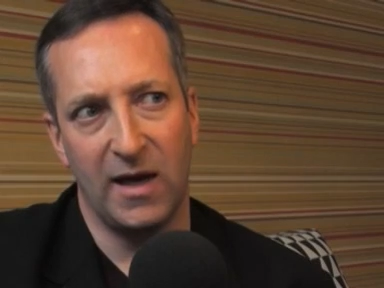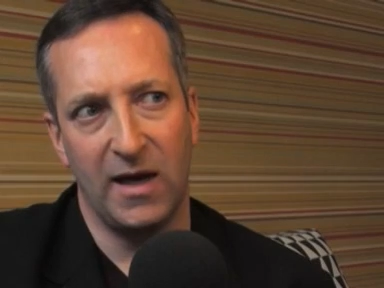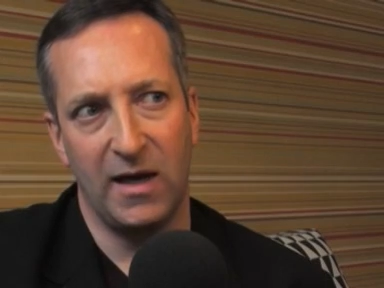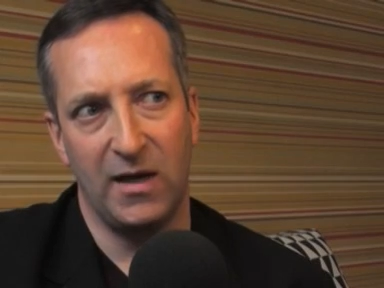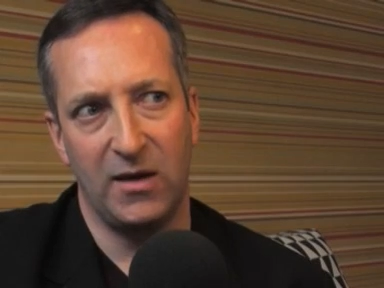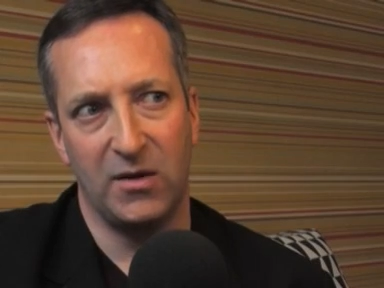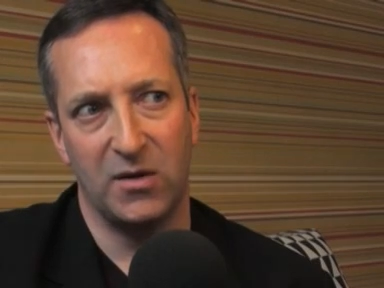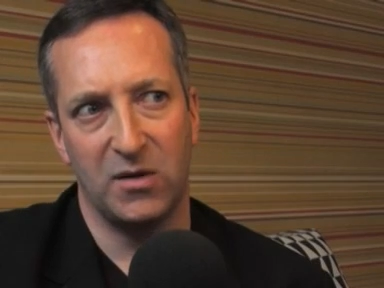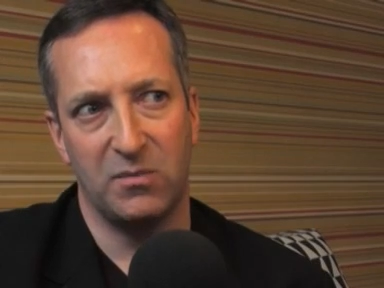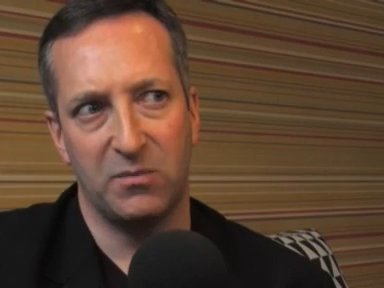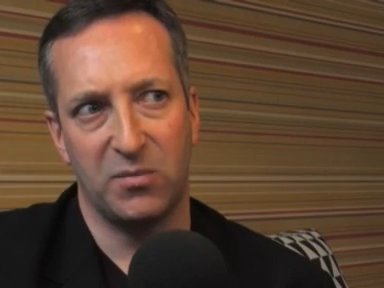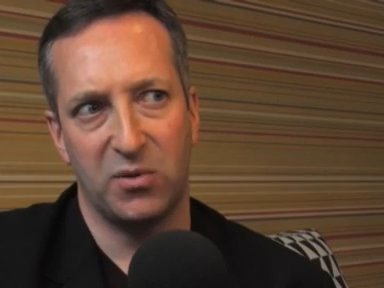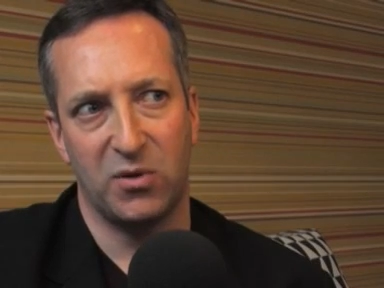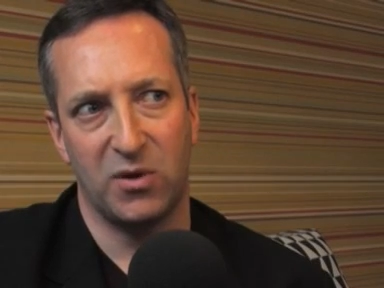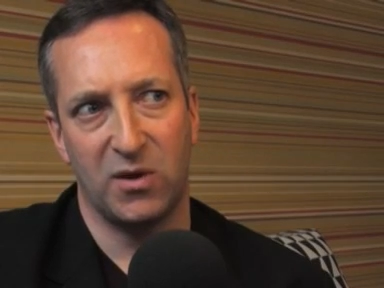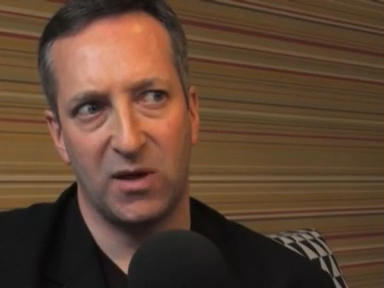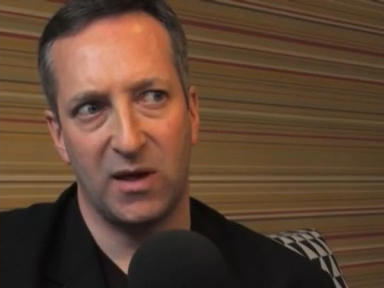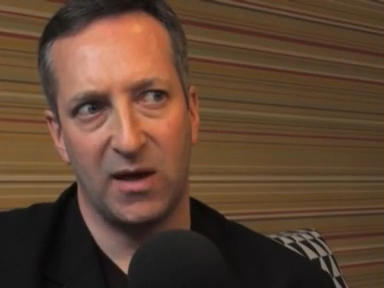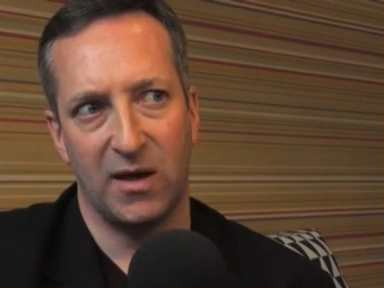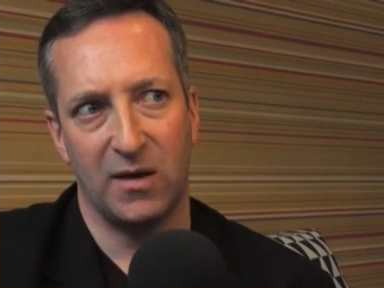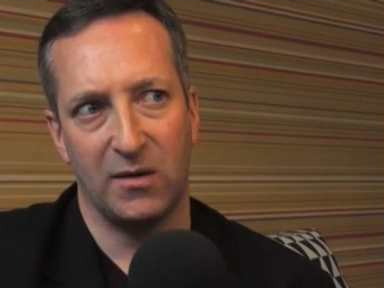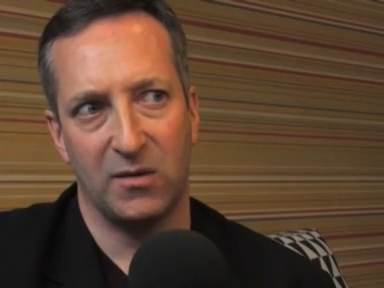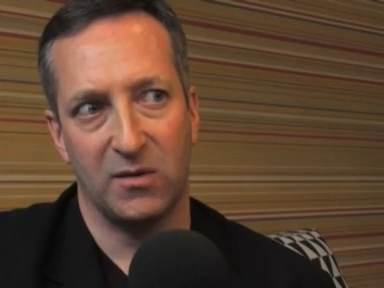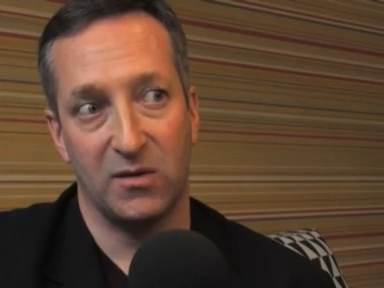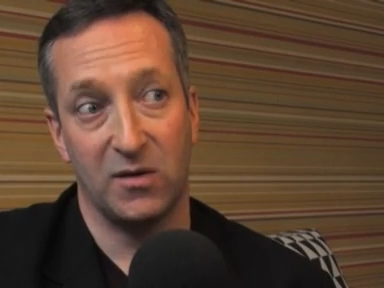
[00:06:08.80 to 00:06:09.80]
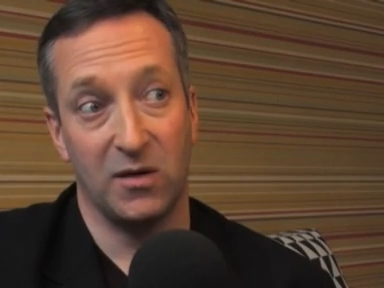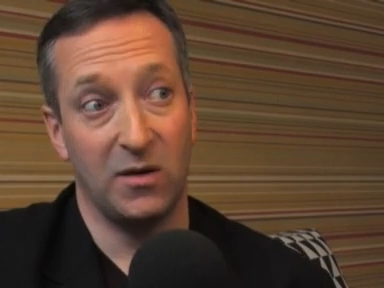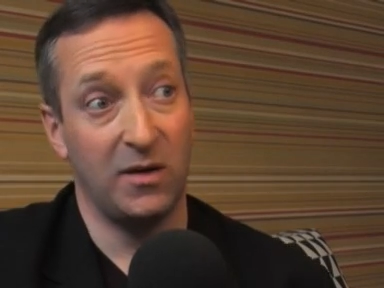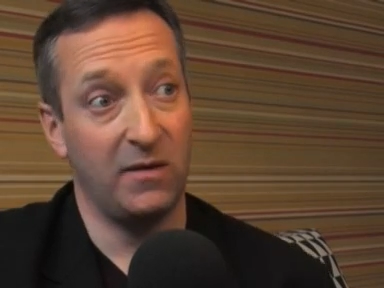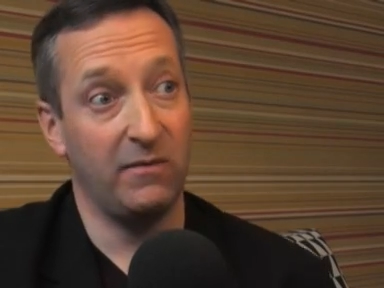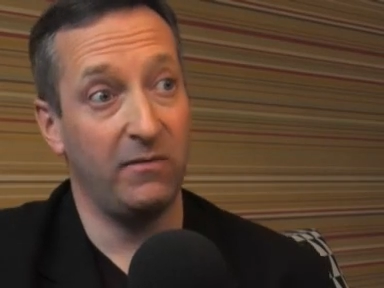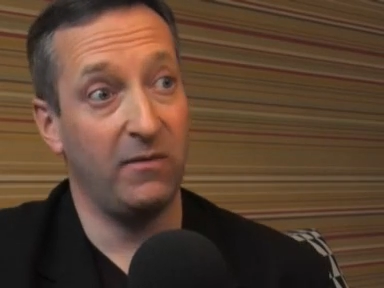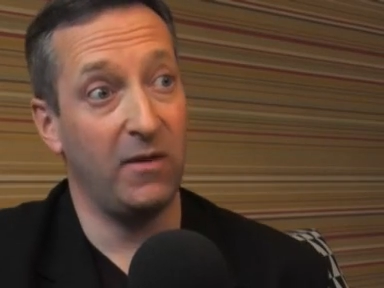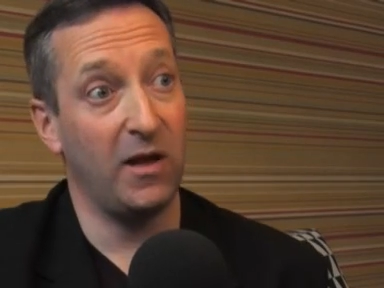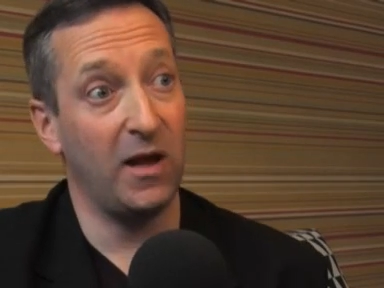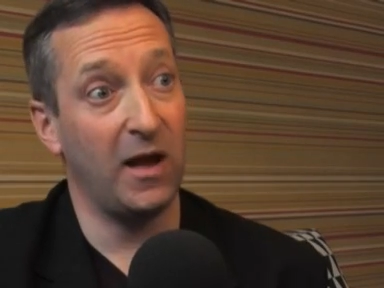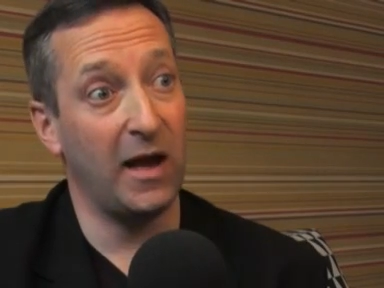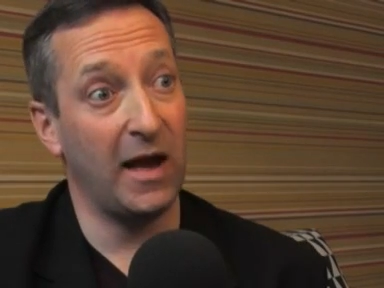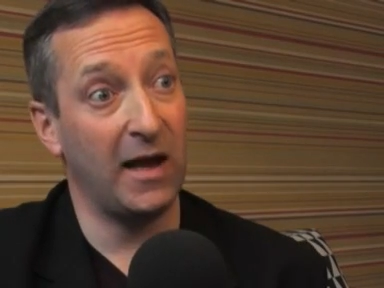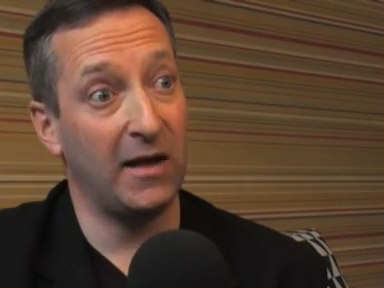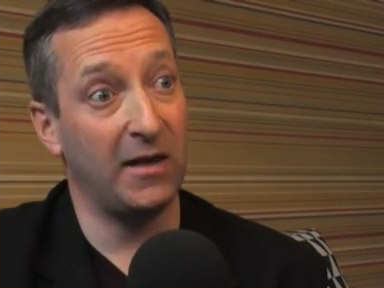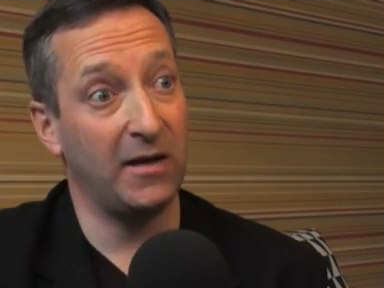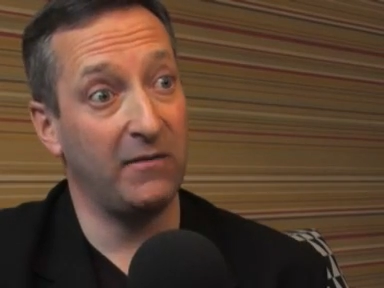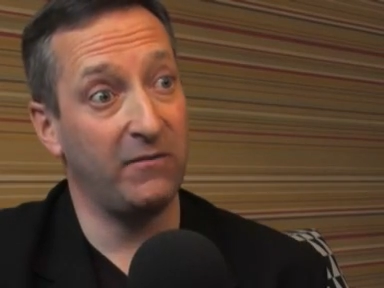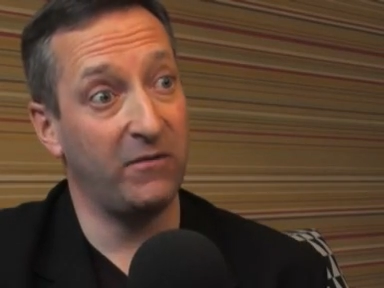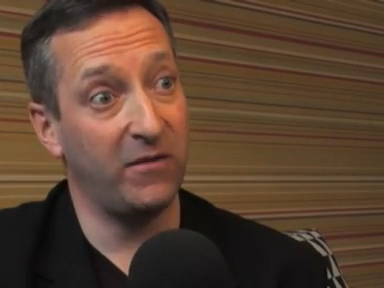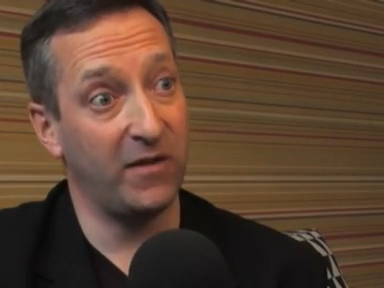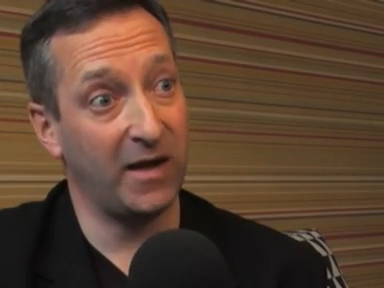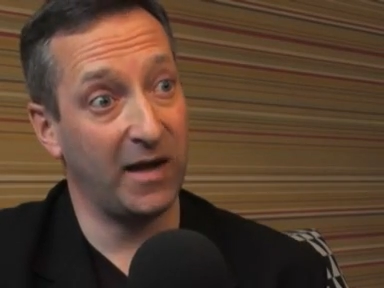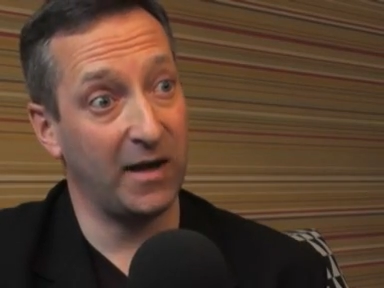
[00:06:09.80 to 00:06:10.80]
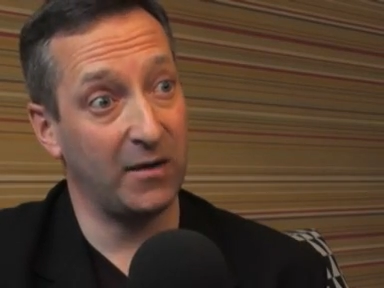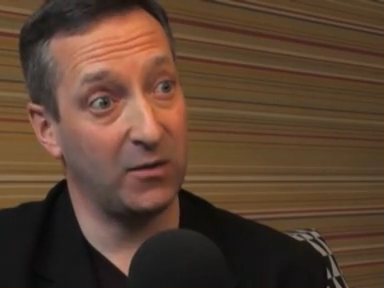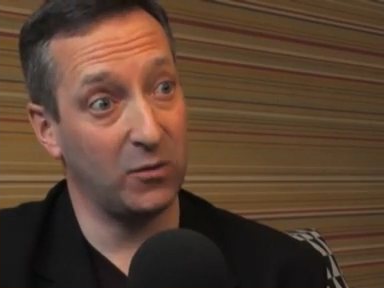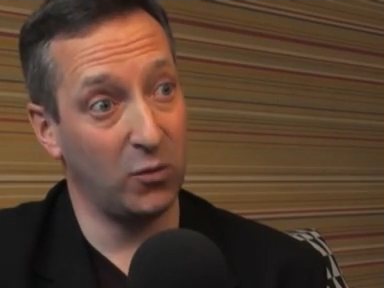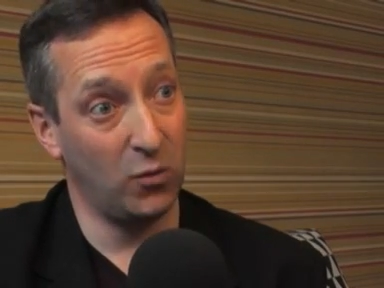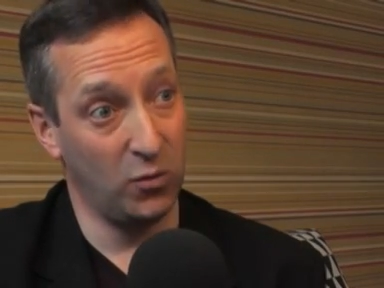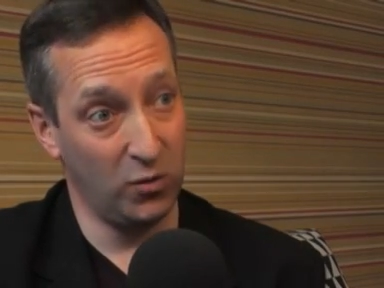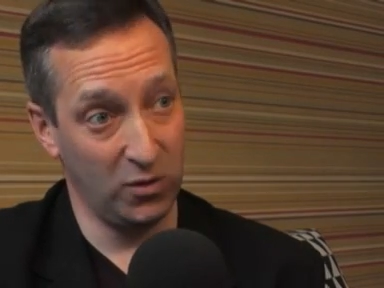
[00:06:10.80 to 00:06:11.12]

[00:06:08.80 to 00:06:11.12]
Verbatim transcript: alias products and in, and in fact